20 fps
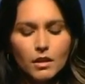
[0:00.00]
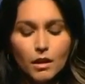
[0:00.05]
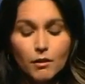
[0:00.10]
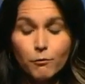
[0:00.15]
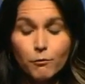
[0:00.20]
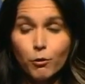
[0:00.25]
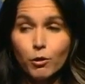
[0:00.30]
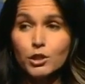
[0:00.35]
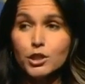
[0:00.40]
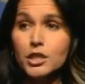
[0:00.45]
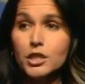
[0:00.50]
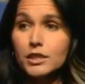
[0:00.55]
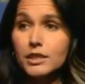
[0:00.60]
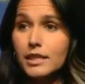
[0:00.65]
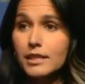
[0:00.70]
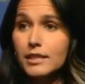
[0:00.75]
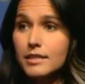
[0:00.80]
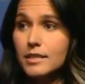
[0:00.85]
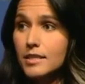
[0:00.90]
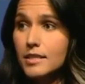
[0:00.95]

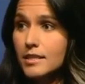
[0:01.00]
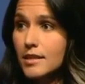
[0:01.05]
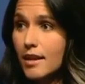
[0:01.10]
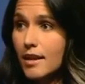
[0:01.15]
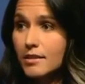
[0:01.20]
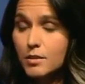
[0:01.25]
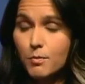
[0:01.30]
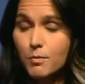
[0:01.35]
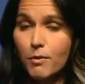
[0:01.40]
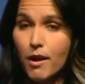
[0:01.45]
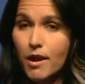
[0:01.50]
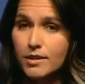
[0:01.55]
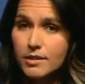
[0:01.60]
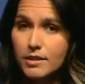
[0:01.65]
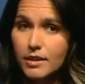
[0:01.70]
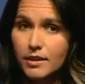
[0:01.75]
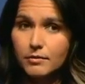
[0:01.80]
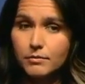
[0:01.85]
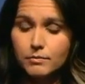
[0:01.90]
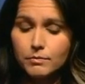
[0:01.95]
Unfortunately, this is not
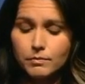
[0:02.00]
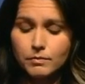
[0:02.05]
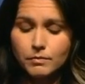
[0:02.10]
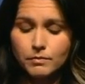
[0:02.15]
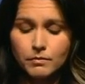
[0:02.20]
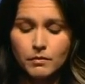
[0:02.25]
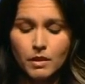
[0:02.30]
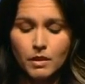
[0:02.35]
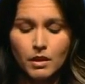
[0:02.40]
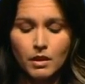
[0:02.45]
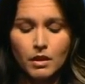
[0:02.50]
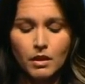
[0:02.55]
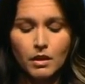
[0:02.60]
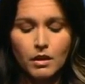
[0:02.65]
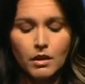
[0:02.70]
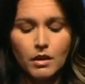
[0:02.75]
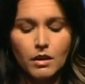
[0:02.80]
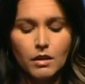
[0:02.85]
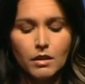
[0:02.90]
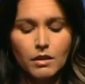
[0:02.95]
surprising.
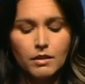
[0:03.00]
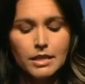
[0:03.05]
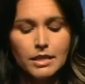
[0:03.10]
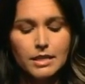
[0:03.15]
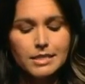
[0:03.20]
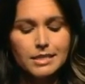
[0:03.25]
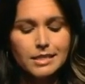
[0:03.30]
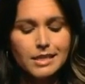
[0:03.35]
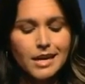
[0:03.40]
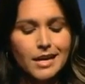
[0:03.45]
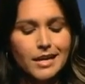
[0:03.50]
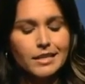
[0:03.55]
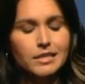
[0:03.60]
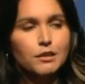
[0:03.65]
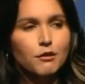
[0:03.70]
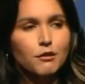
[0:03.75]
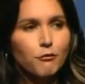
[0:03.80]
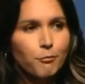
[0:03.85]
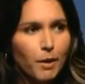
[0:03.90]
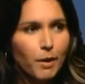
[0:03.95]
These
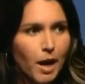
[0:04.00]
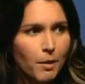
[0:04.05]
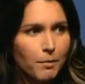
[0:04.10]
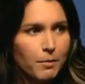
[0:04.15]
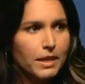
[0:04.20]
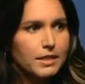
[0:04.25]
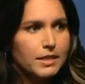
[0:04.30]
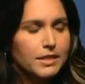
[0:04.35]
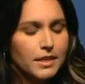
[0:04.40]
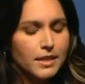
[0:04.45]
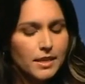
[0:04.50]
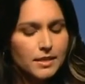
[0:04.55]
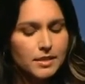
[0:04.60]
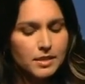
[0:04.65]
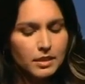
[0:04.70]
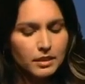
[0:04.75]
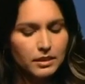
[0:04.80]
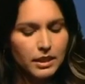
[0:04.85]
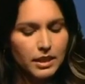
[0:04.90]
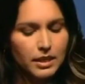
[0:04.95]
kinds of bombings and
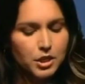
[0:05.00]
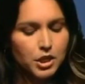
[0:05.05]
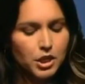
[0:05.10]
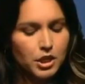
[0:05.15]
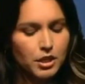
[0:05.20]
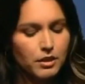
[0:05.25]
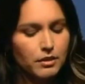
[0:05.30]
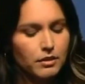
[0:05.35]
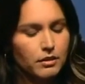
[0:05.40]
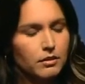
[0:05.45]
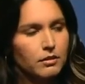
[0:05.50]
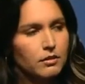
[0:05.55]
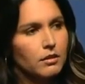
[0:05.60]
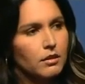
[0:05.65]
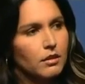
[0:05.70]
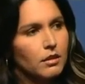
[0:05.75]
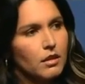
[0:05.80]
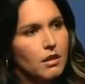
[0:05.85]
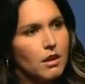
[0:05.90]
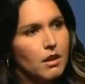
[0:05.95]
escalation
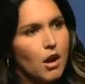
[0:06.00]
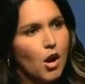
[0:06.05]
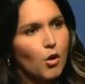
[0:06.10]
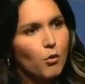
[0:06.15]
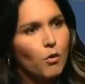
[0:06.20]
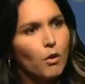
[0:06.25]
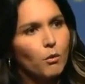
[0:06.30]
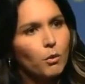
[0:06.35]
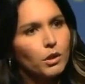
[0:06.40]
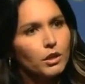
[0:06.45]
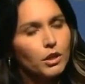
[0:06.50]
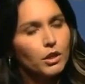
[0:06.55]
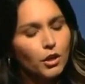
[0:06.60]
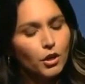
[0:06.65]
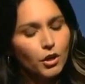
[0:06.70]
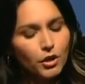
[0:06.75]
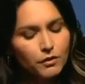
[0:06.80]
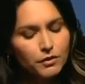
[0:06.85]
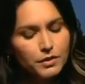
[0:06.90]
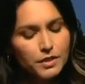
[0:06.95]
are what will
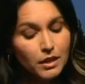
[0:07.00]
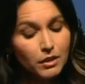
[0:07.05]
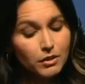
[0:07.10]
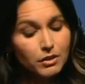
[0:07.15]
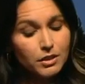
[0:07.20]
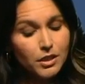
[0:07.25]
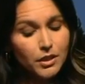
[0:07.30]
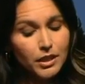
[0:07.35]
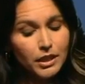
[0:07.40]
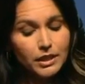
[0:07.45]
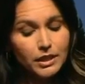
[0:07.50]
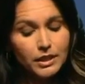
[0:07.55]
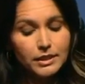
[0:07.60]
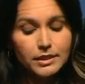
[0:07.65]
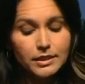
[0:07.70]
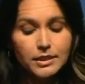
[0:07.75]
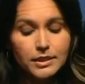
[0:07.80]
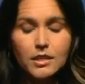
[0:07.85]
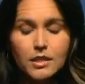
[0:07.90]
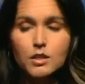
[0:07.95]
occur if Secretary
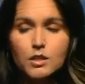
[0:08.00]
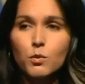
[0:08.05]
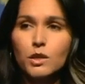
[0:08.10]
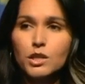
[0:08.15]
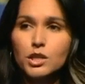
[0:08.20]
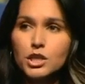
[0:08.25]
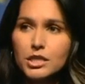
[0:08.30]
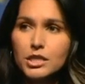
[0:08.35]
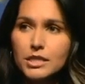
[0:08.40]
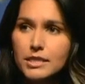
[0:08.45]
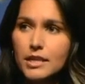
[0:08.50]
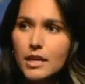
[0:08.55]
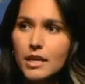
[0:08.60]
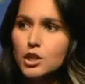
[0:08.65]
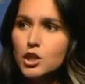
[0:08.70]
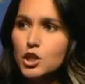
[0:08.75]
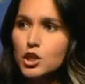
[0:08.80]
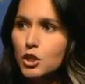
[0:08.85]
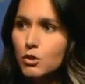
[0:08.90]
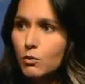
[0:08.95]
Clinton does what she
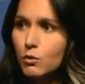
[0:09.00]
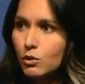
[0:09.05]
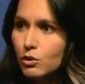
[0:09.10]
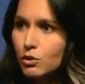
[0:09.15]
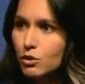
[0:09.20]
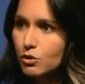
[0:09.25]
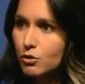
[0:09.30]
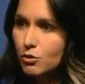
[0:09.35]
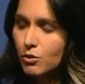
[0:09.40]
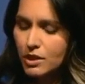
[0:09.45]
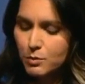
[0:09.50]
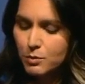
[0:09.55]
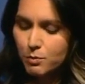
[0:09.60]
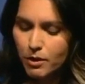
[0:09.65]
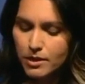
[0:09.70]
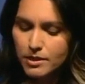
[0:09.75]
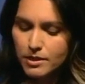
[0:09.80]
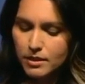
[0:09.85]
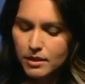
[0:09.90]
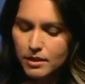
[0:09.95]
says she will do as
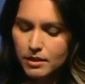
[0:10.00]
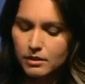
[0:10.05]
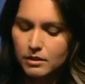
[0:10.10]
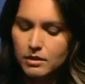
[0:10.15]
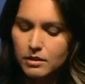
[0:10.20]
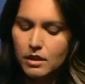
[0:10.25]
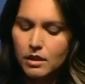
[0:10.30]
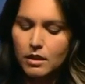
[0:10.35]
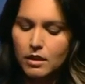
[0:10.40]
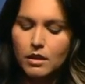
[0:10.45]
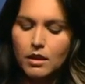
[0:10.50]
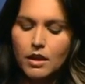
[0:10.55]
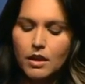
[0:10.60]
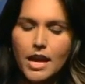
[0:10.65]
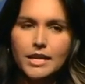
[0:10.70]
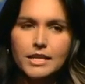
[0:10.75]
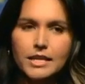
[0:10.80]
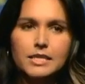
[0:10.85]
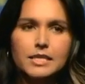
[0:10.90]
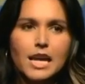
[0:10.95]
president
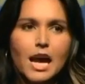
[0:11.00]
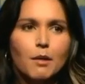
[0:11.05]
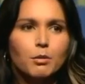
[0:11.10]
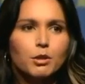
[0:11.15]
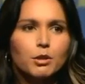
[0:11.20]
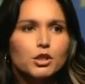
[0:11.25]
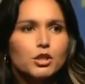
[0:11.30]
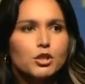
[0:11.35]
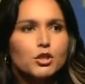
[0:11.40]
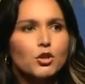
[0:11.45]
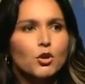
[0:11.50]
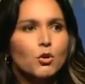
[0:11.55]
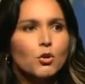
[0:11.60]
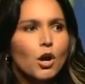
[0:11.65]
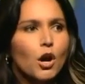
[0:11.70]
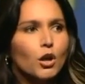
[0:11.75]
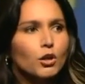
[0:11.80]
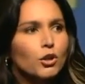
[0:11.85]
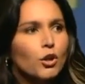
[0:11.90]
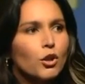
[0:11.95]
and establish a
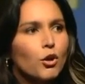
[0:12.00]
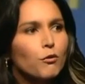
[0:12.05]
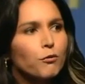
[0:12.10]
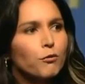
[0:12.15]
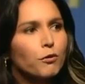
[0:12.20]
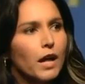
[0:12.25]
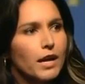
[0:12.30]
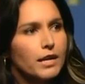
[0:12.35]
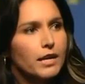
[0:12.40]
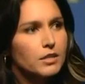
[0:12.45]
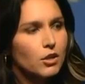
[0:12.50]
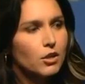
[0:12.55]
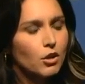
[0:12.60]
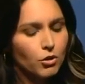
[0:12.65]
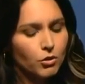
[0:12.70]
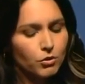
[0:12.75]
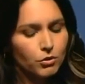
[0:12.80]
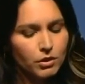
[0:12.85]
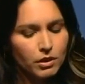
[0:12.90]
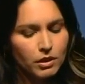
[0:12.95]
so-called no-fly
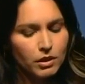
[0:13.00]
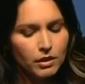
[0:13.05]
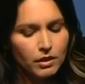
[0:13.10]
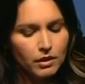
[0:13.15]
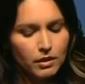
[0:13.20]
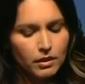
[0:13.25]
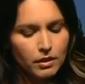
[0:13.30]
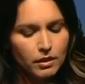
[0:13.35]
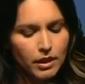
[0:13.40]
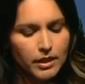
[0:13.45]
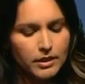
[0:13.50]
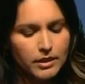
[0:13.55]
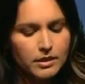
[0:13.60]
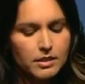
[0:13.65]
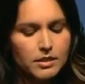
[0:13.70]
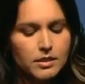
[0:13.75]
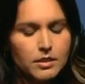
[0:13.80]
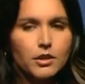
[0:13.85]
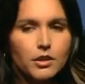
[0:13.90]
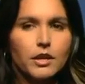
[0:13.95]
zone in
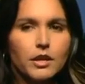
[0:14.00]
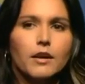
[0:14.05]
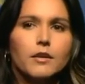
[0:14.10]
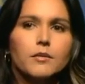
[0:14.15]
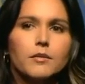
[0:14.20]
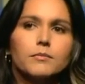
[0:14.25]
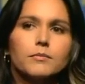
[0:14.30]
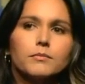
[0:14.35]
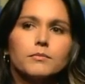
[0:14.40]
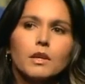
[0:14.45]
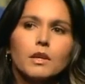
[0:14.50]
Syria,